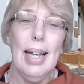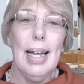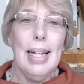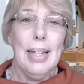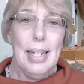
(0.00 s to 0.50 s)

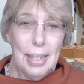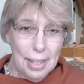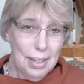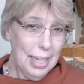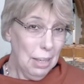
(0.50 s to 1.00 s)
The other
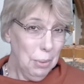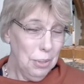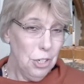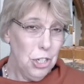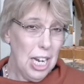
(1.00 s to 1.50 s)
thing I want to
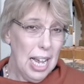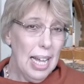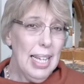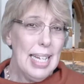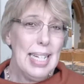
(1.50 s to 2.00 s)
share
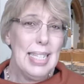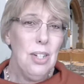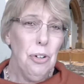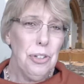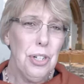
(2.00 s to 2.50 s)
is
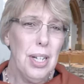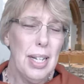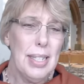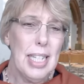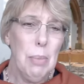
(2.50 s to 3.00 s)
not
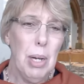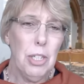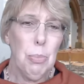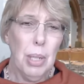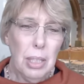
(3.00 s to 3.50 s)
so
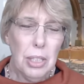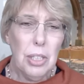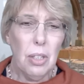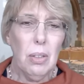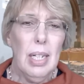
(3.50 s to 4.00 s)
much
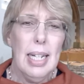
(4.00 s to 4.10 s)
personal,